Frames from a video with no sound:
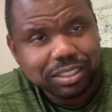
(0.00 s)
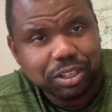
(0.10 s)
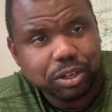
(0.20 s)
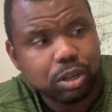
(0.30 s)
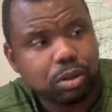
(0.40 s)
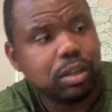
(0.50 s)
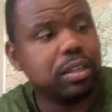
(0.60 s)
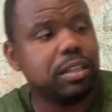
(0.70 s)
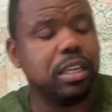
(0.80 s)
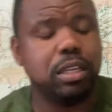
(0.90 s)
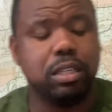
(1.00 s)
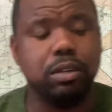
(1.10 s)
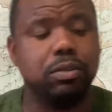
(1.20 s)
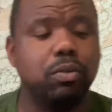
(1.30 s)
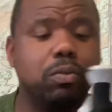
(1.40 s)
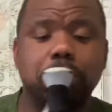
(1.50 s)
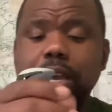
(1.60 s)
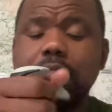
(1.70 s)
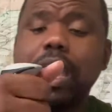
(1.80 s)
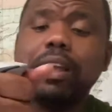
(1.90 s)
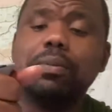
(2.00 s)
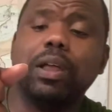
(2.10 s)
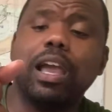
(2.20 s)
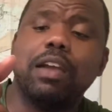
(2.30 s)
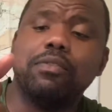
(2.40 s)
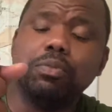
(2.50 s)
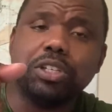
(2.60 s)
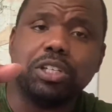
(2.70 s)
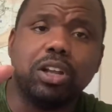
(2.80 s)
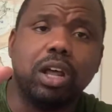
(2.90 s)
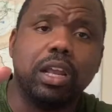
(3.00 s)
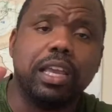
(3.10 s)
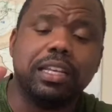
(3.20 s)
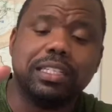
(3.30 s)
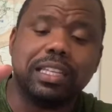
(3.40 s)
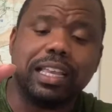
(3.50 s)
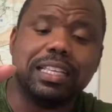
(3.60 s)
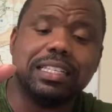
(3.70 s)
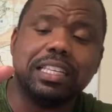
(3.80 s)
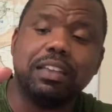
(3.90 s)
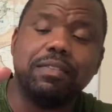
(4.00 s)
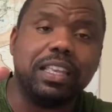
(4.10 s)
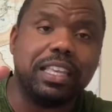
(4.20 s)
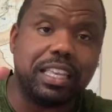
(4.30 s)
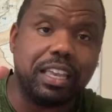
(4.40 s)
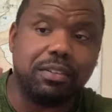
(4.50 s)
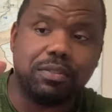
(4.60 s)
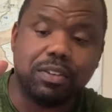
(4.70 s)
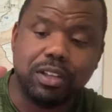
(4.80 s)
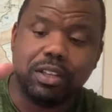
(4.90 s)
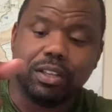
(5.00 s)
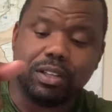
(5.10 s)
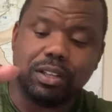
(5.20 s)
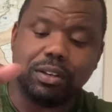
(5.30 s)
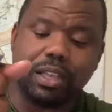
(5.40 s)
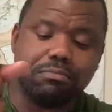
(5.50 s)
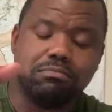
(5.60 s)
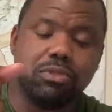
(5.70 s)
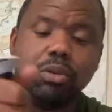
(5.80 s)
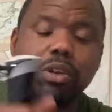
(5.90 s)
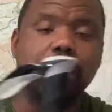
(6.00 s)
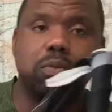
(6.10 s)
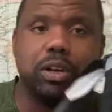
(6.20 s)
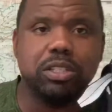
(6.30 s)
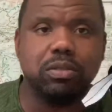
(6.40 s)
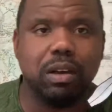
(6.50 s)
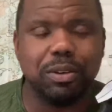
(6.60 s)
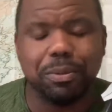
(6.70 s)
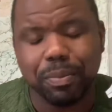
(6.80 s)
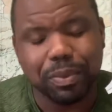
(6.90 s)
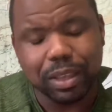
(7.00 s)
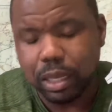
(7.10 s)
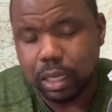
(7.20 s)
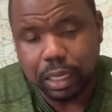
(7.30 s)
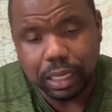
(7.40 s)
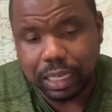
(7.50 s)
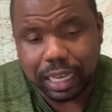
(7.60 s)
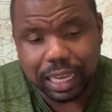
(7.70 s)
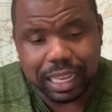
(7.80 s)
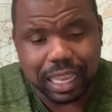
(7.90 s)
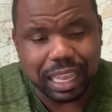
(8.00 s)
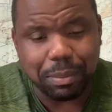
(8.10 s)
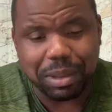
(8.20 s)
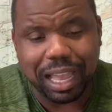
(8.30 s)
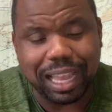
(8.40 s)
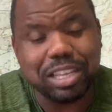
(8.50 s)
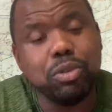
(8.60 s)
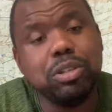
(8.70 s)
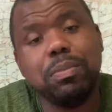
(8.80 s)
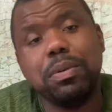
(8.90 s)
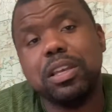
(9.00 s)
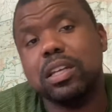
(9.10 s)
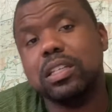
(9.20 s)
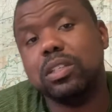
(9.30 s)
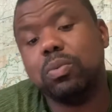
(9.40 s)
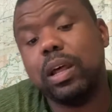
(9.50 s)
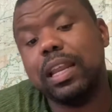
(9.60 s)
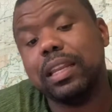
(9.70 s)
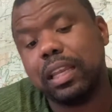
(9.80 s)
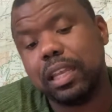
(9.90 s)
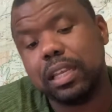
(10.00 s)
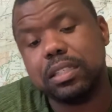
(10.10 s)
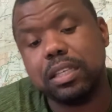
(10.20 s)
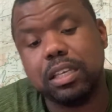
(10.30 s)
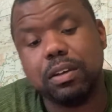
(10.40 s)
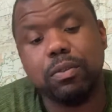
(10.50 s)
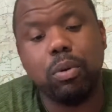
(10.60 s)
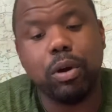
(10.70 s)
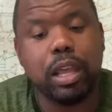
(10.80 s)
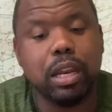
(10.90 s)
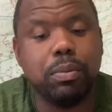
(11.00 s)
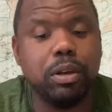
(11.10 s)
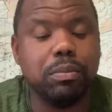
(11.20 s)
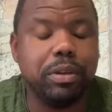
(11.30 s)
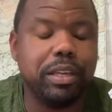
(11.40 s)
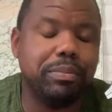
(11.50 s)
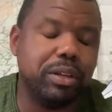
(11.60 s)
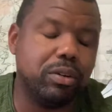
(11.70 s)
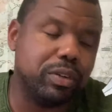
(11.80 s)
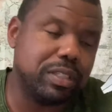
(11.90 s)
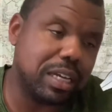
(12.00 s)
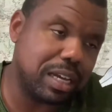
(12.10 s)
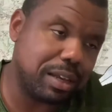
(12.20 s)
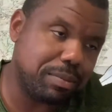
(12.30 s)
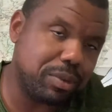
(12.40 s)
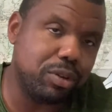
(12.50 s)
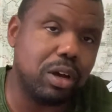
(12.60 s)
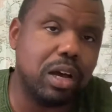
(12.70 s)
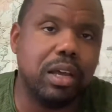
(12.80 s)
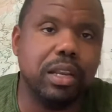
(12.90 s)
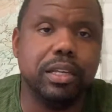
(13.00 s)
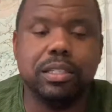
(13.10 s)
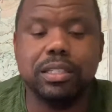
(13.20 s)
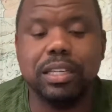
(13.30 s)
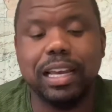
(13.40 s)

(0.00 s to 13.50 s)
You know, the other hiking pole I have, you push in on it, and it's like it doesn't give any give. Okay, no give whatsoever. And I mean, I used it because it's what I needed to get from point A to point B. But over time, you know how it is.